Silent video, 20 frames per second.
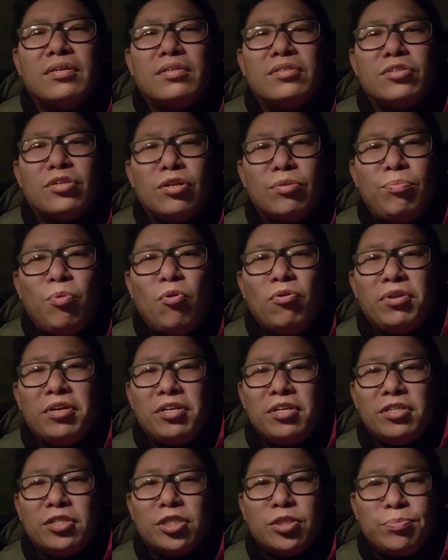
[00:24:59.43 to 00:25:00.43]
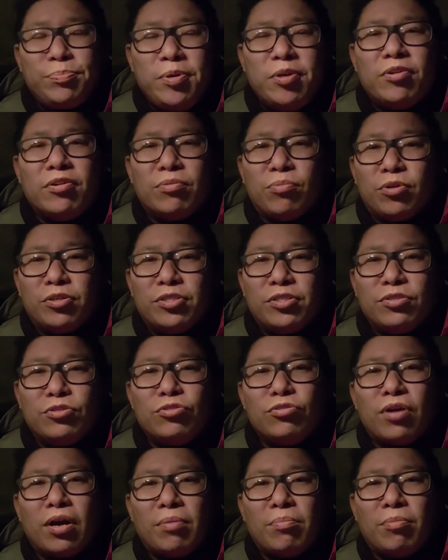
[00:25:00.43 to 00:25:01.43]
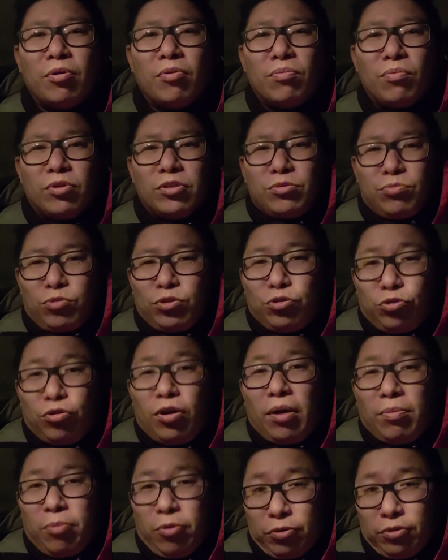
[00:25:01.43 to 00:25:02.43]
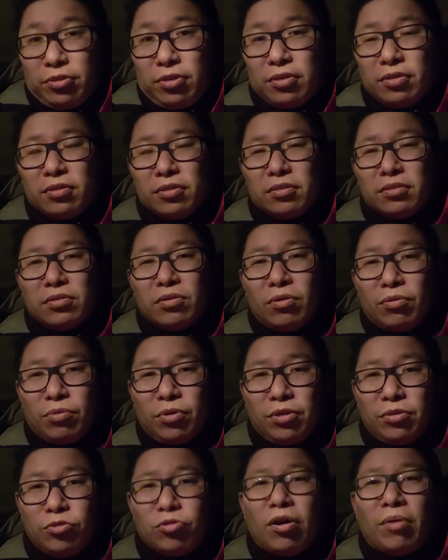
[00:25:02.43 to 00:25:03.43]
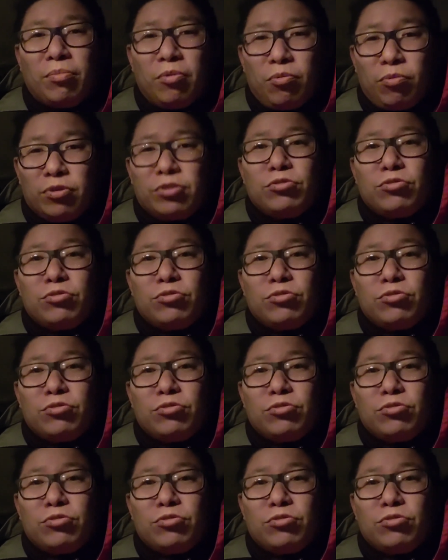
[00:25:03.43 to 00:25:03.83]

to the point that his spirit was in trouble, was, was troubled, not in trouble, was